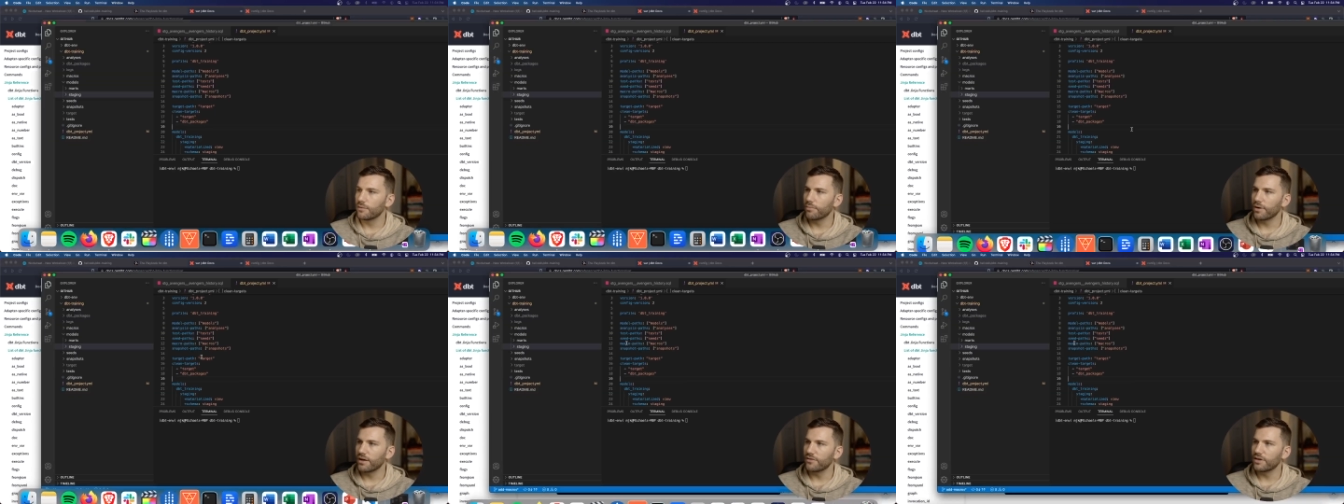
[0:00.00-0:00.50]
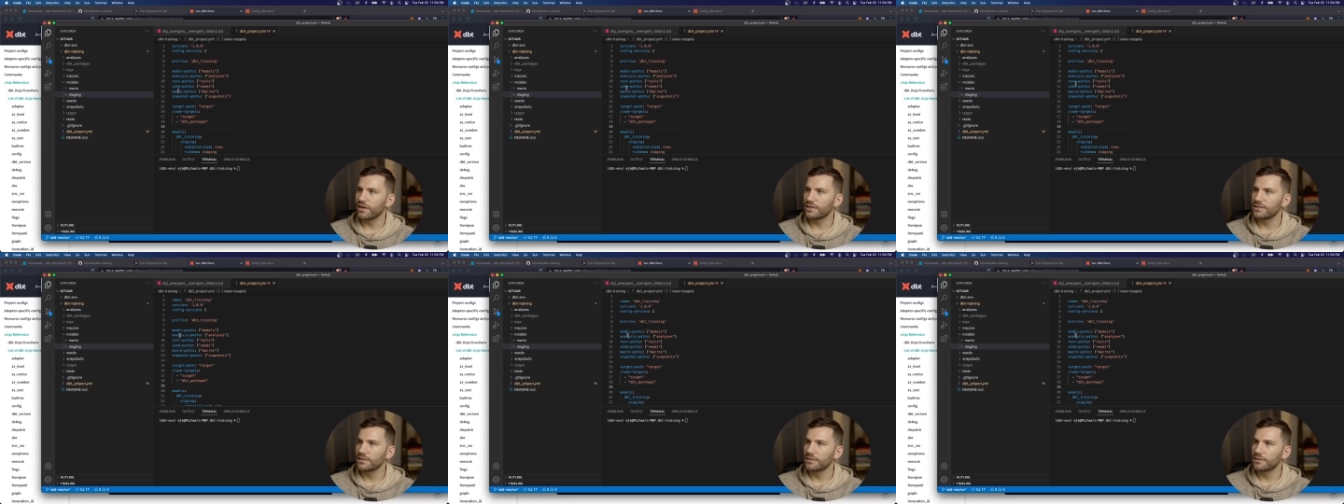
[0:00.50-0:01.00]

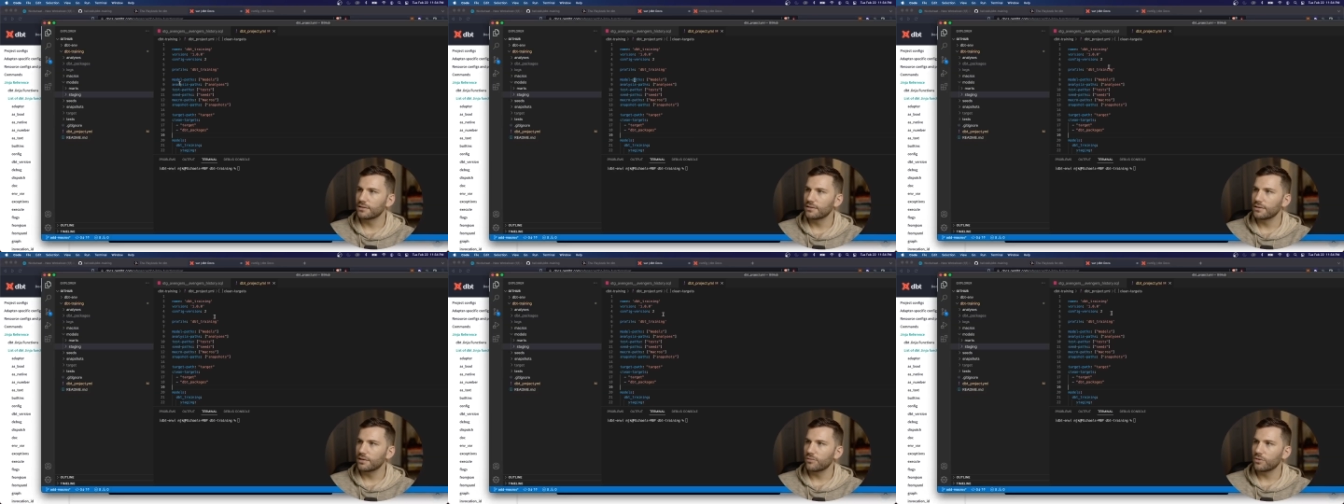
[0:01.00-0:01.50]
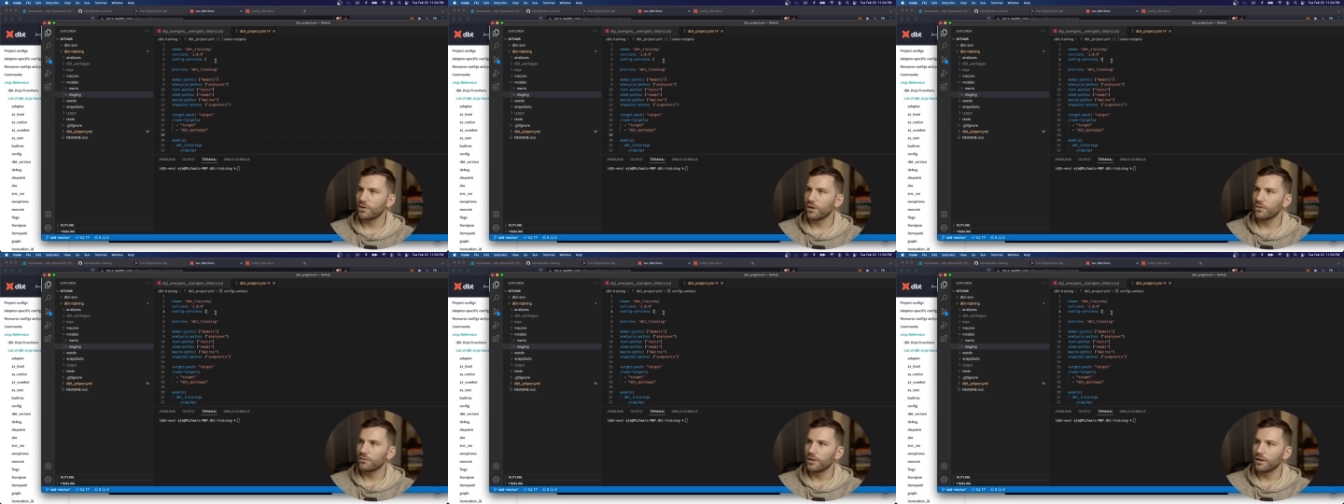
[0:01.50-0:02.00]
project and we'll
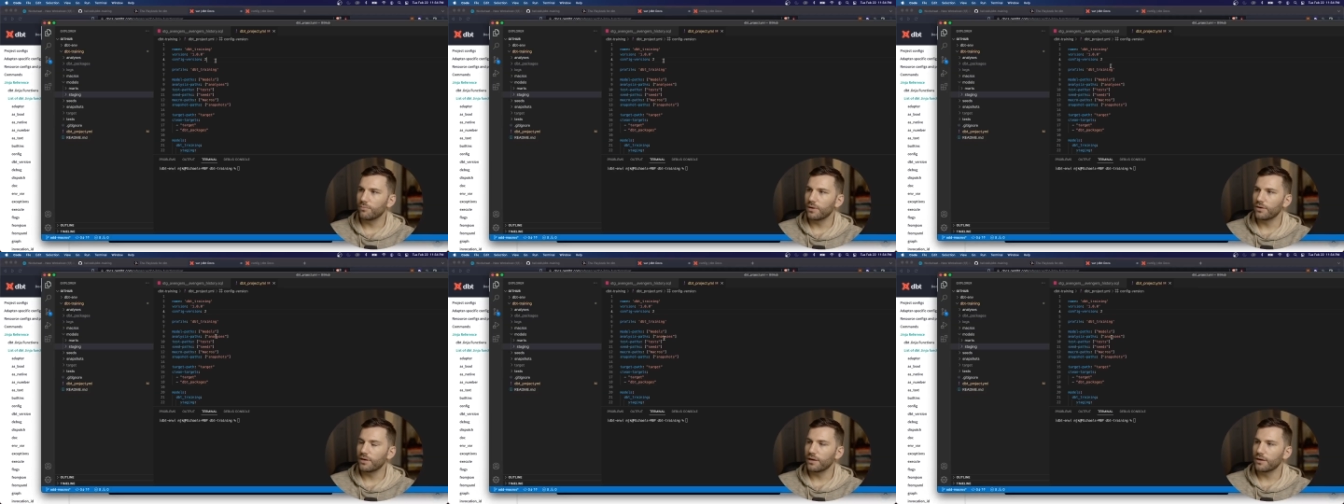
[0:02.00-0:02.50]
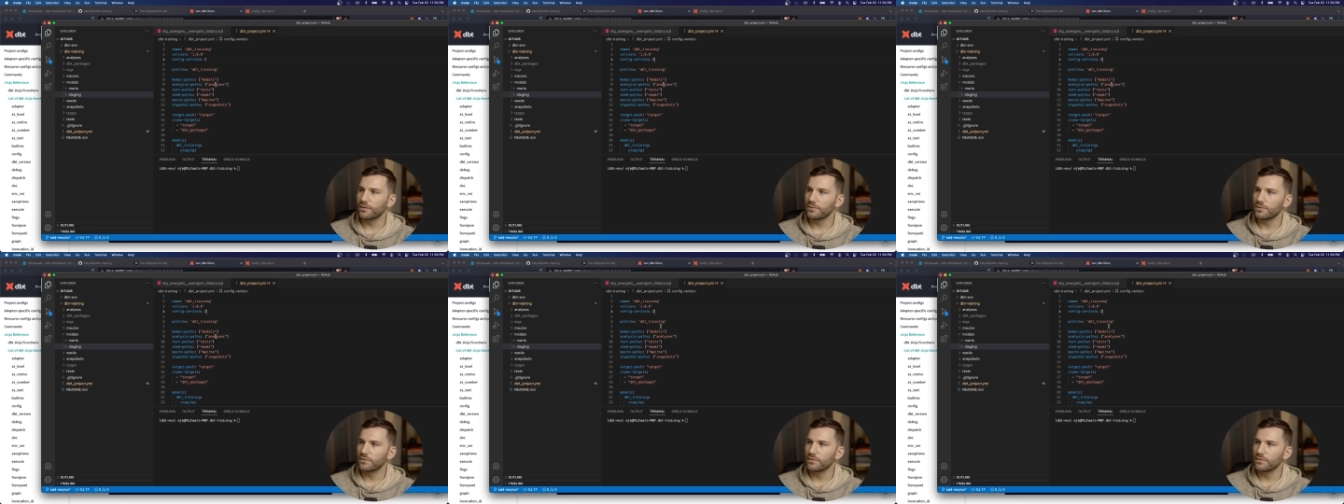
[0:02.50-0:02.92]
go up under here.